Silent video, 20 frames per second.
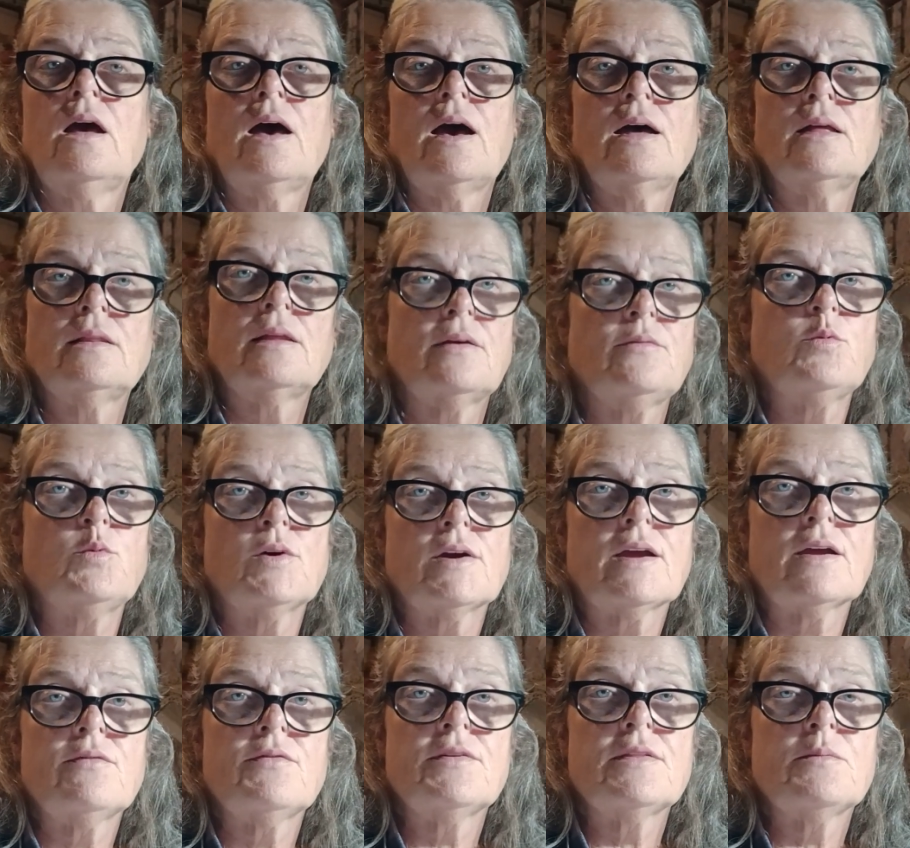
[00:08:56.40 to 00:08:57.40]
I loved
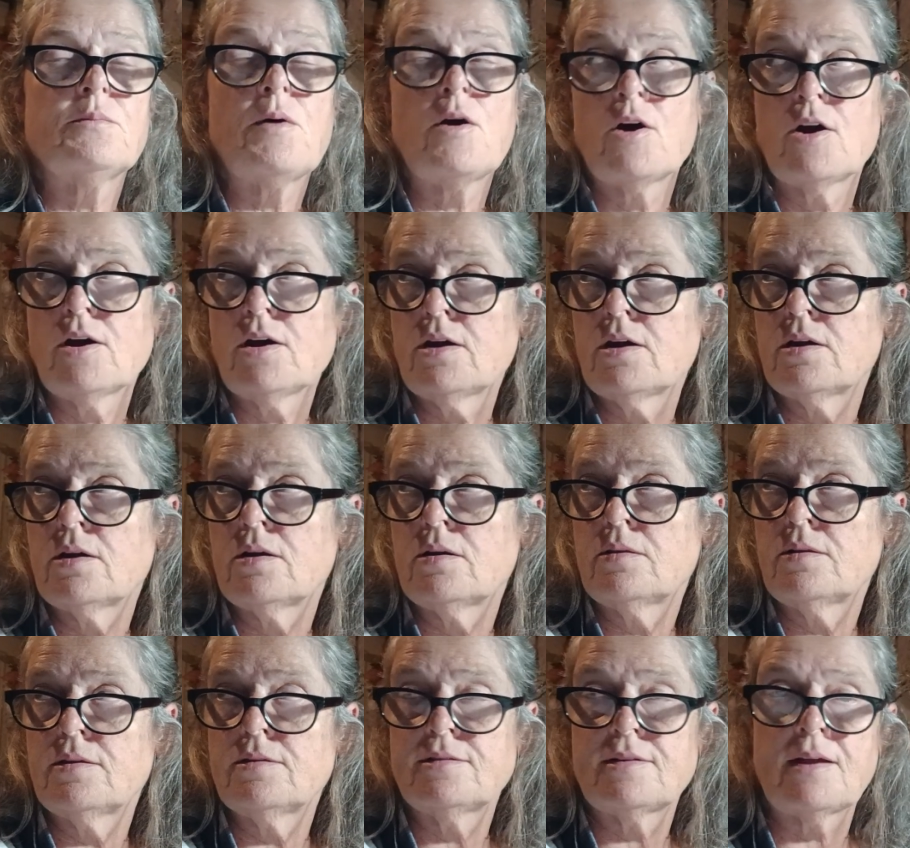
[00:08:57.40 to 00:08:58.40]
working for the park,
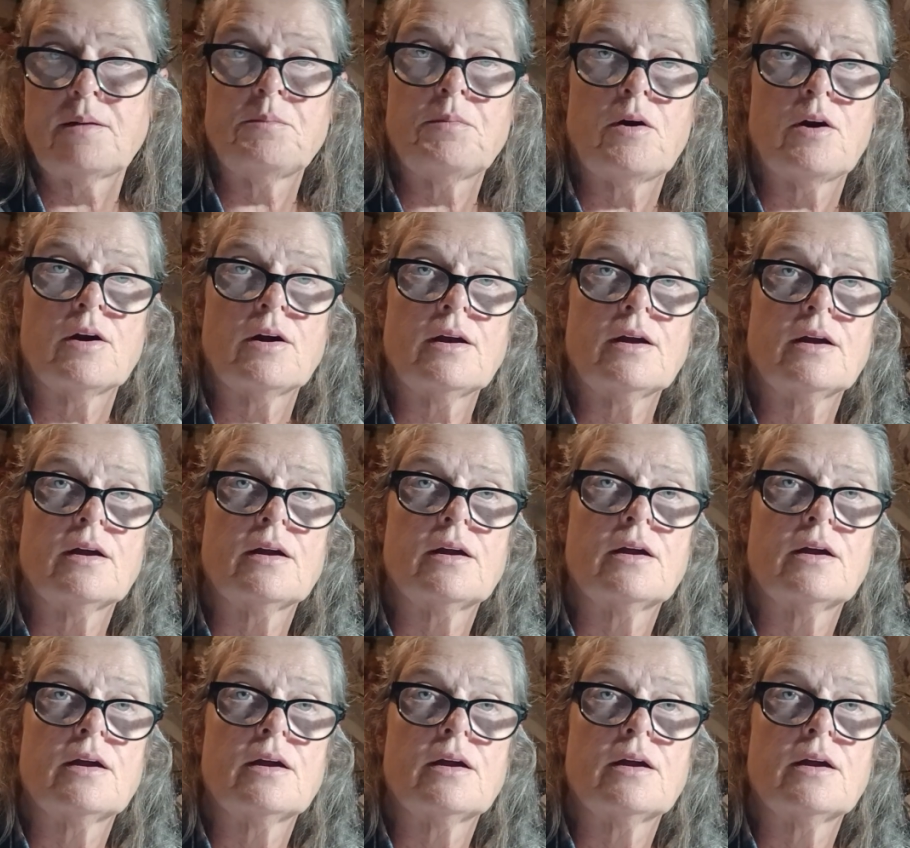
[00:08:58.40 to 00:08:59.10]
the state park.